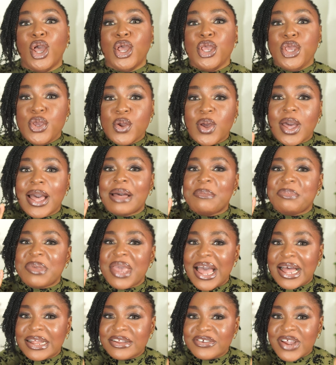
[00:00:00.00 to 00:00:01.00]
you can be
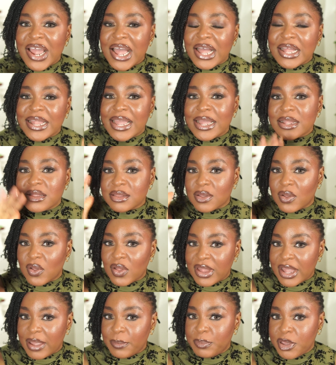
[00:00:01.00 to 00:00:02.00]
attracted to
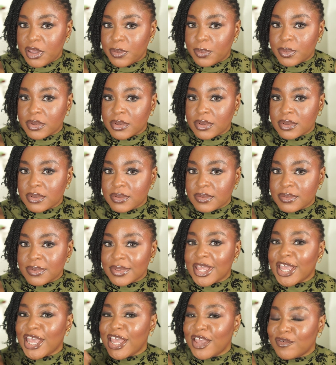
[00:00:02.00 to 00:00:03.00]
other people
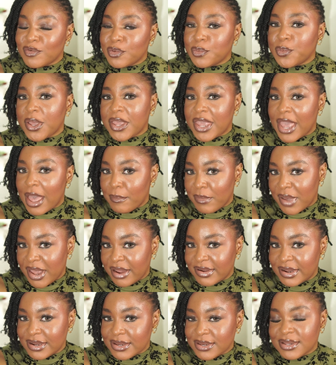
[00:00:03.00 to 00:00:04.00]
even when you're
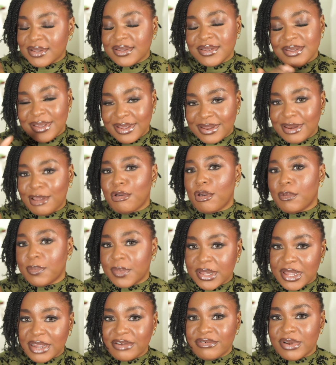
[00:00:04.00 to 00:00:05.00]
married, in a
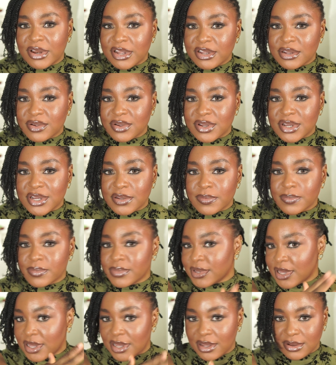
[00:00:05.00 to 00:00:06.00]
committed relationship,
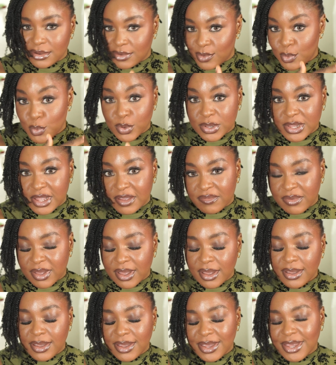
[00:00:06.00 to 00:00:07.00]
in whatever.